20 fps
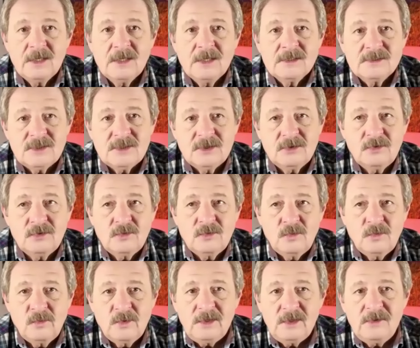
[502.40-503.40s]
So
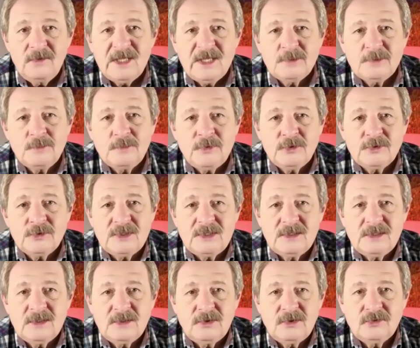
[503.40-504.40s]
will that put
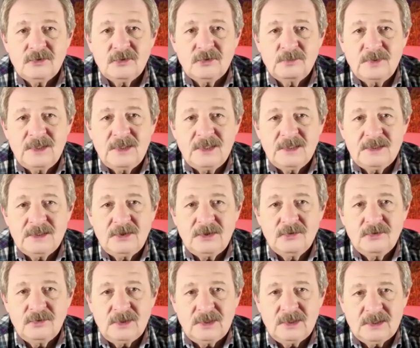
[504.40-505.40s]
European
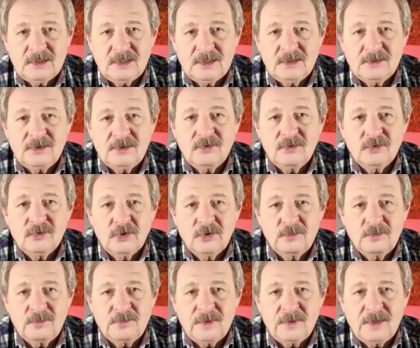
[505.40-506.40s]
Union and
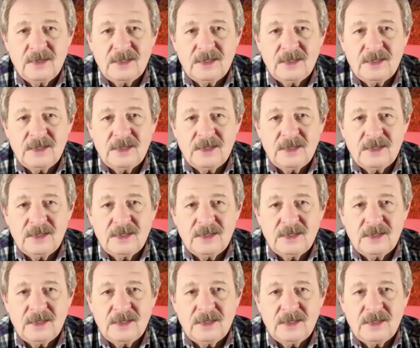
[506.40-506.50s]
Europe